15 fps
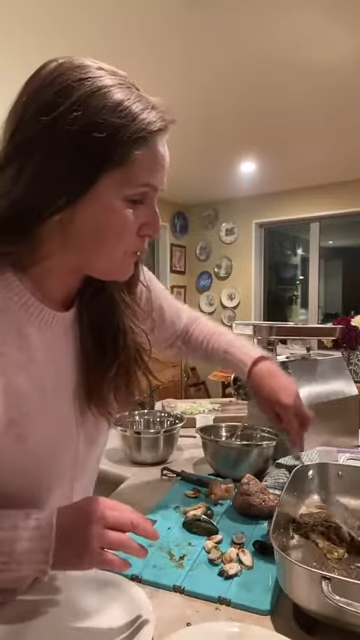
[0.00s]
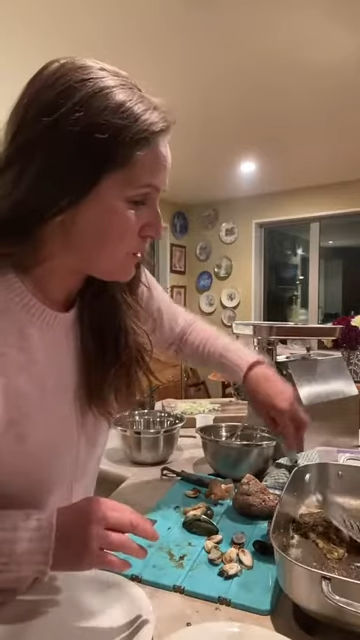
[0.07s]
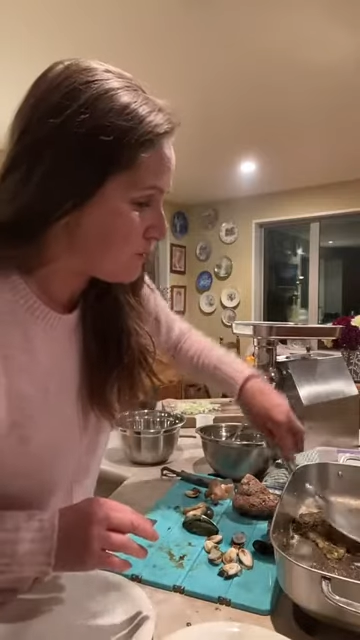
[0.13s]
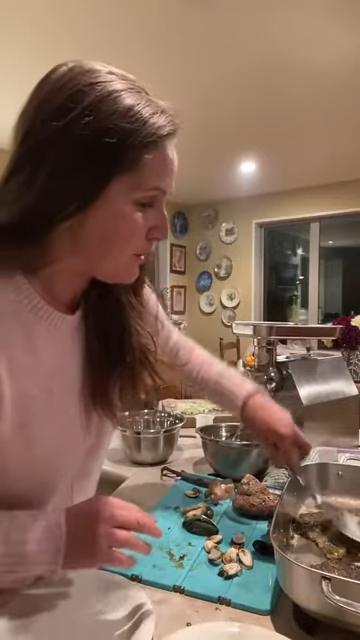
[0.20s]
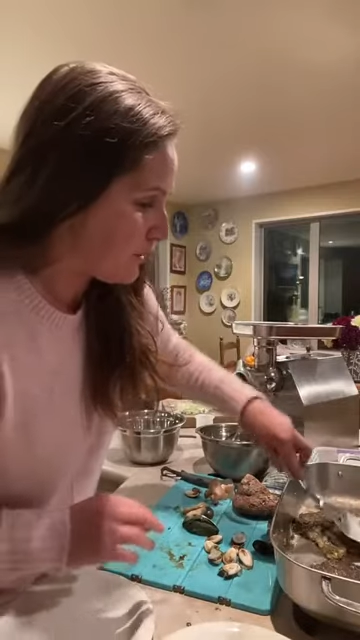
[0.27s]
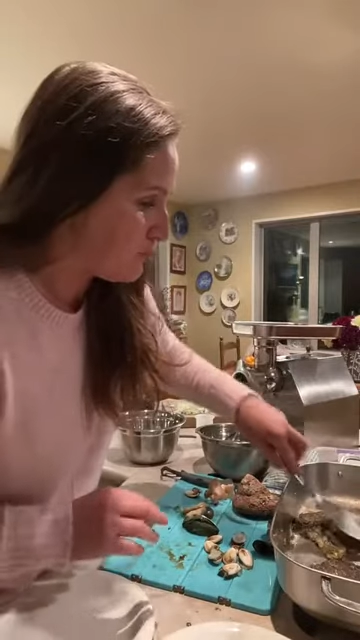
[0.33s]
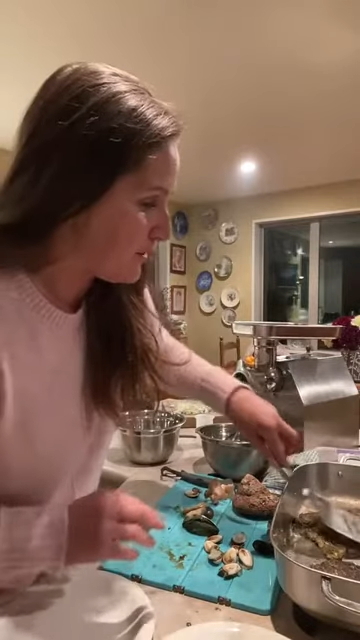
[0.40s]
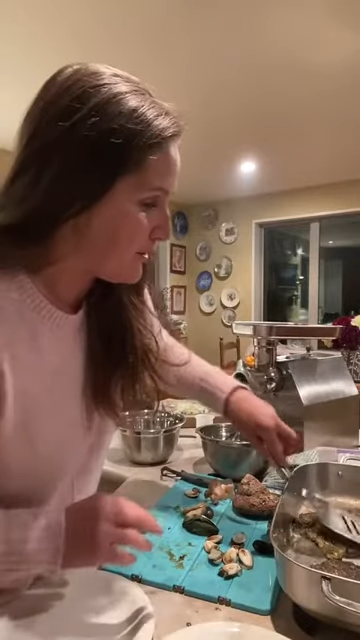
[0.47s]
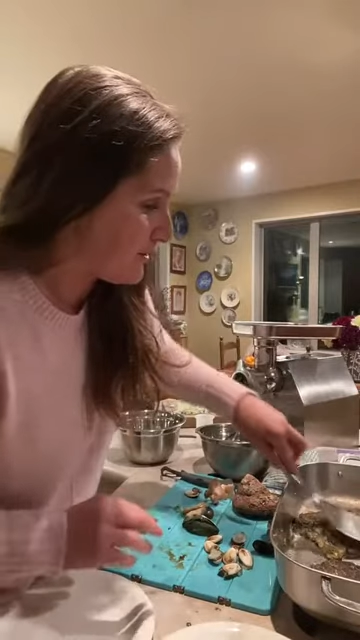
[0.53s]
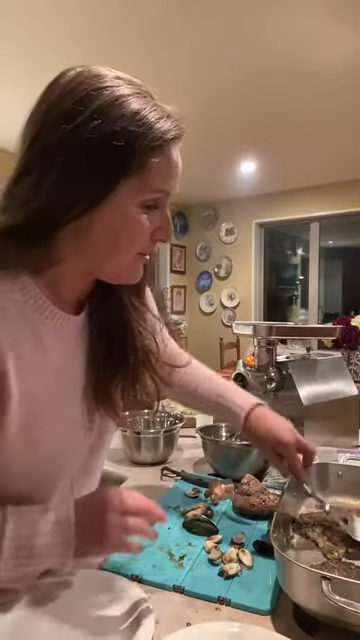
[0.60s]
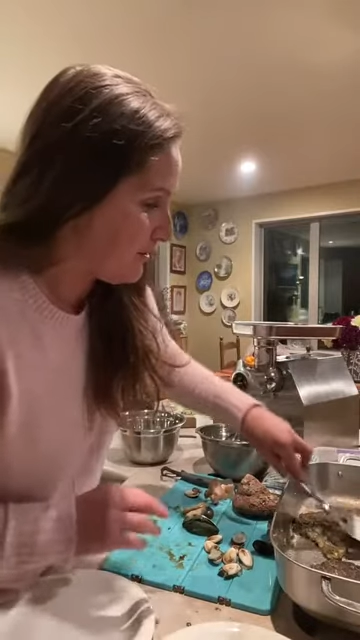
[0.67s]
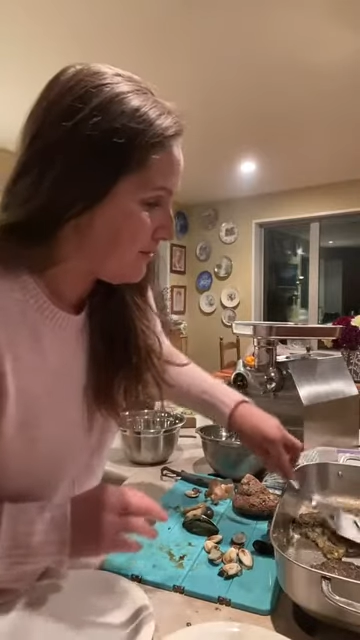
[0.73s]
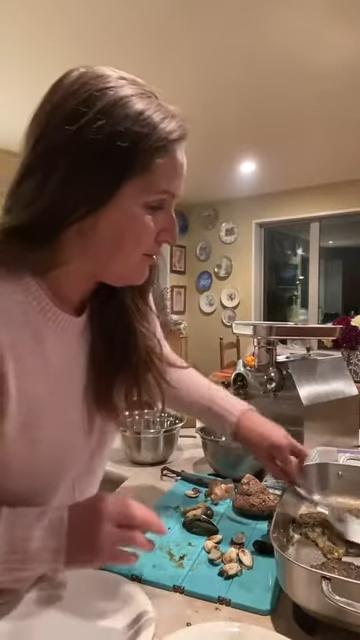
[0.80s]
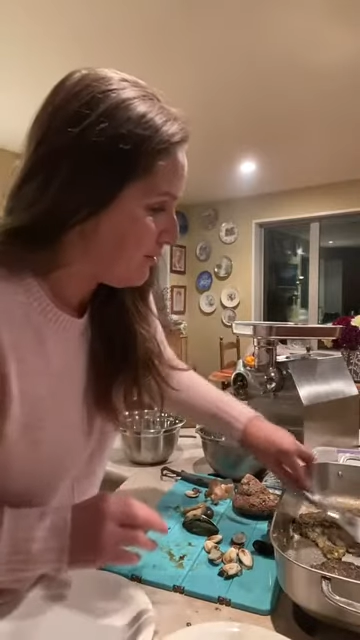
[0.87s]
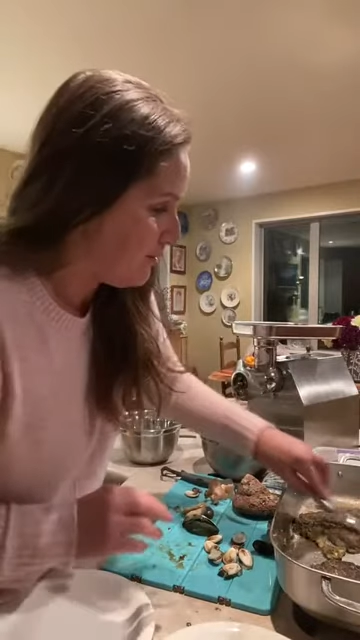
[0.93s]
with my brother,
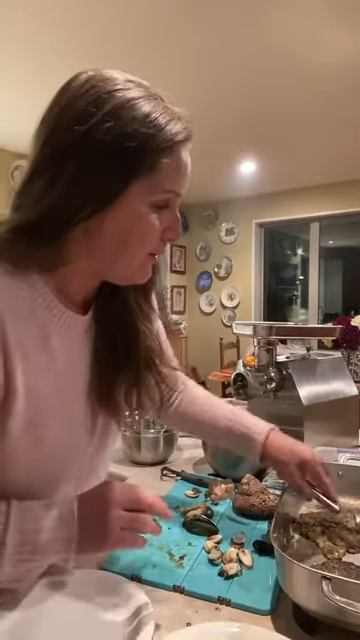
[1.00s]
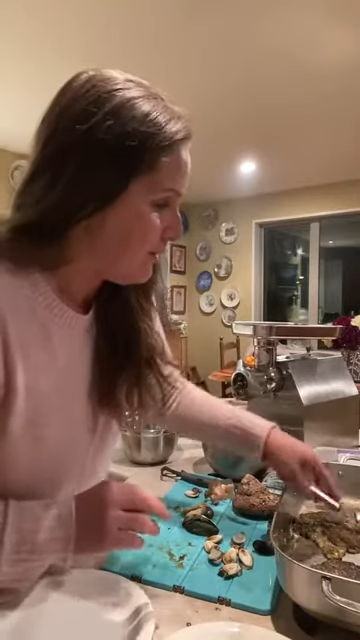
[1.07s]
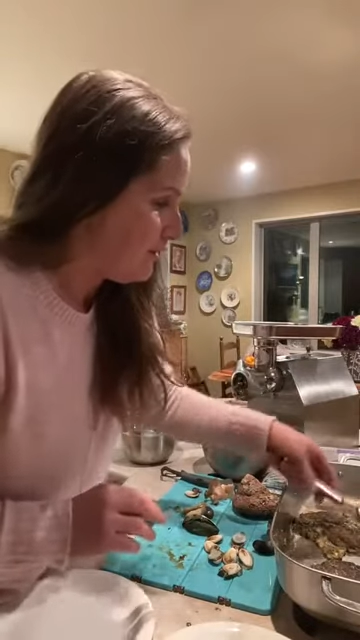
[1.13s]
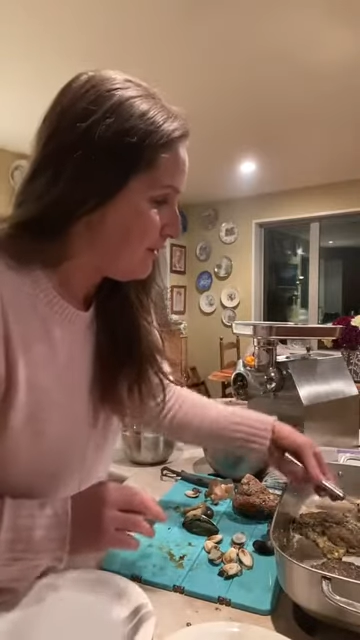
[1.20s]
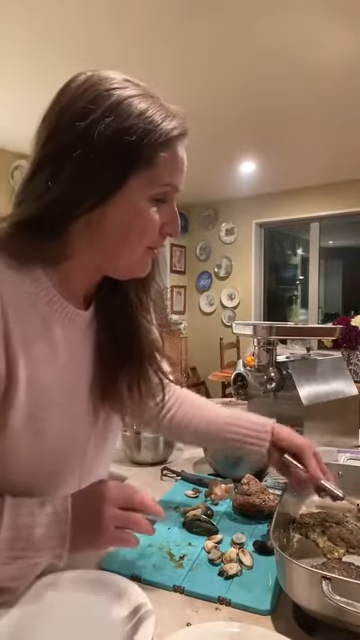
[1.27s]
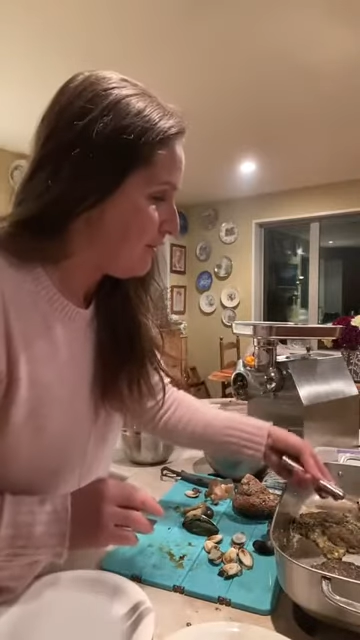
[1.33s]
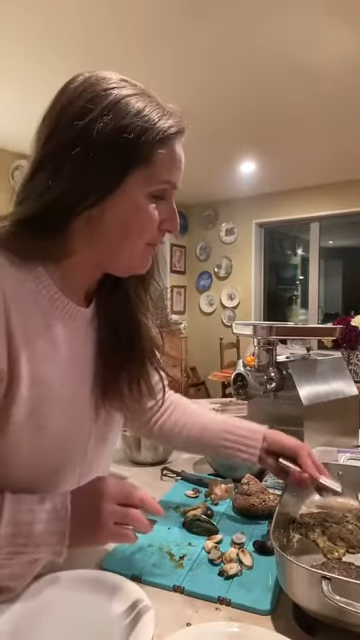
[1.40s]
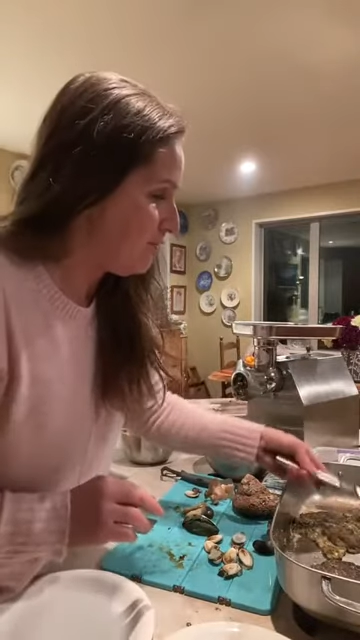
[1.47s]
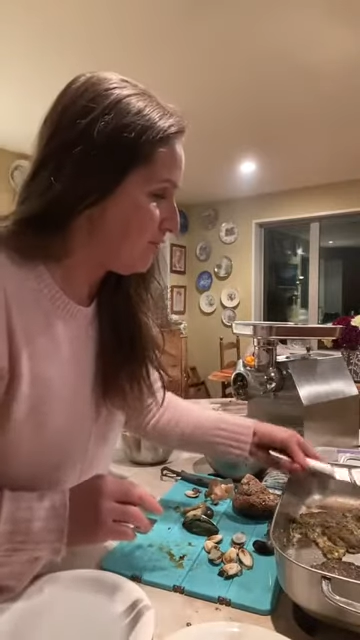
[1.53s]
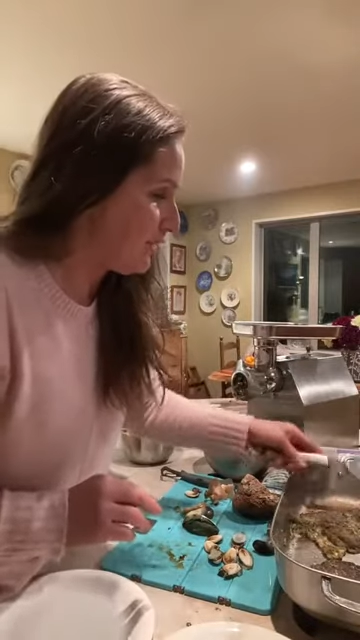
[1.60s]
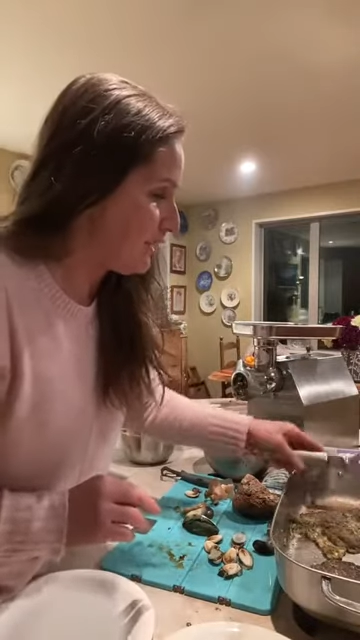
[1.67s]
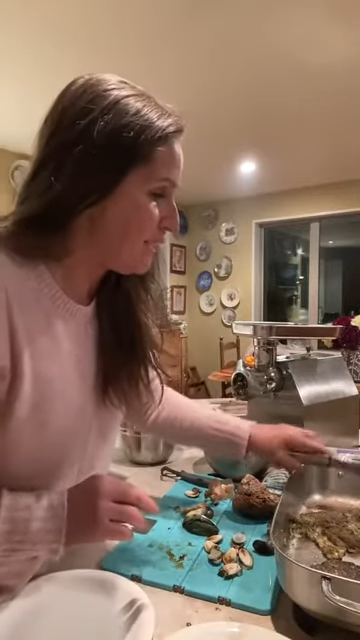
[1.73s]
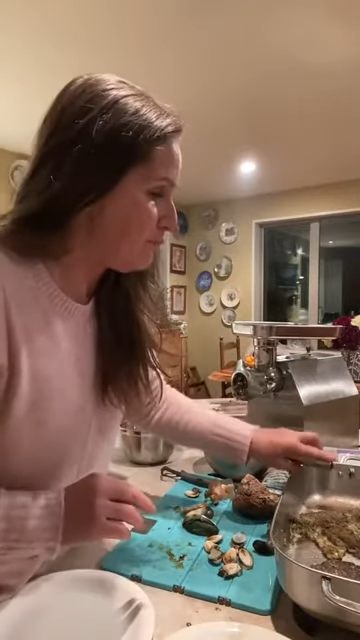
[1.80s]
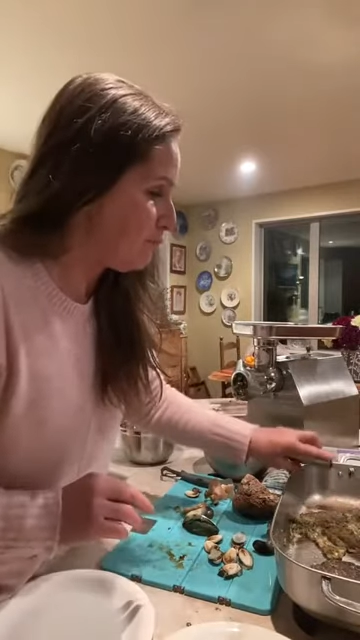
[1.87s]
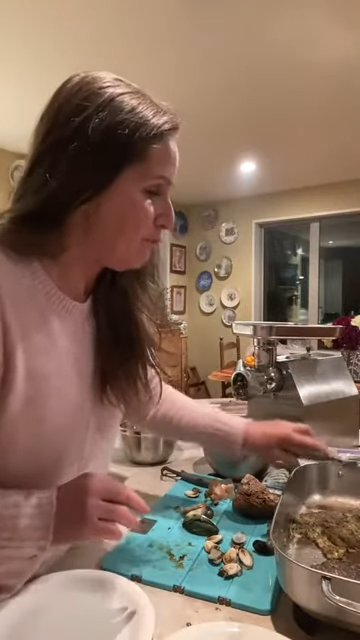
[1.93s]

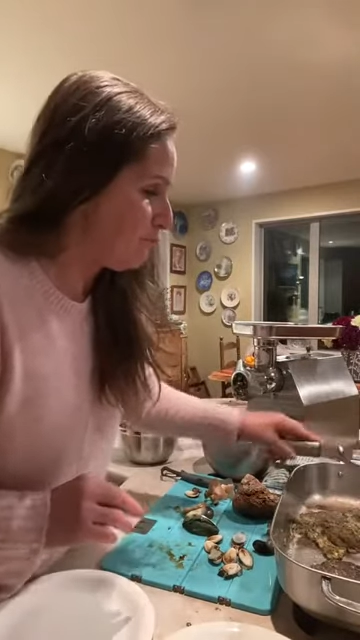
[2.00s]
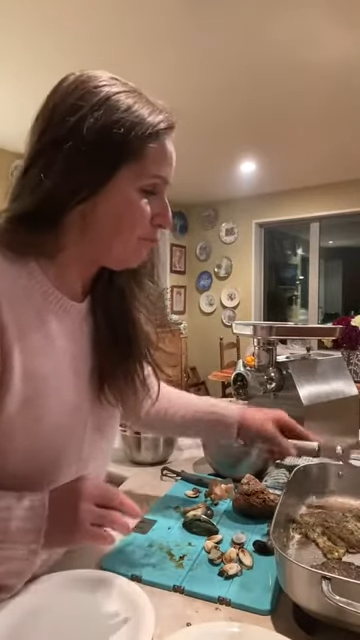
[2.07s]
Philip.